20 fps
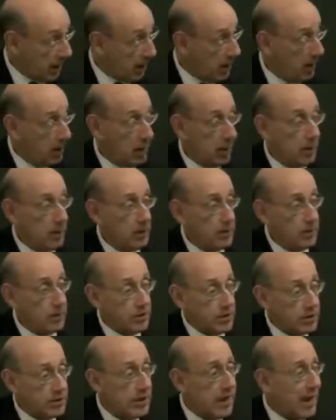
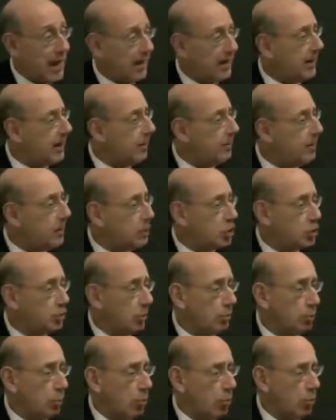To design and
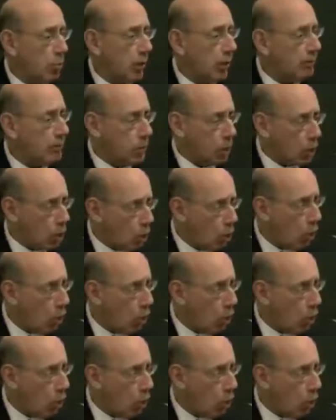administer a program, the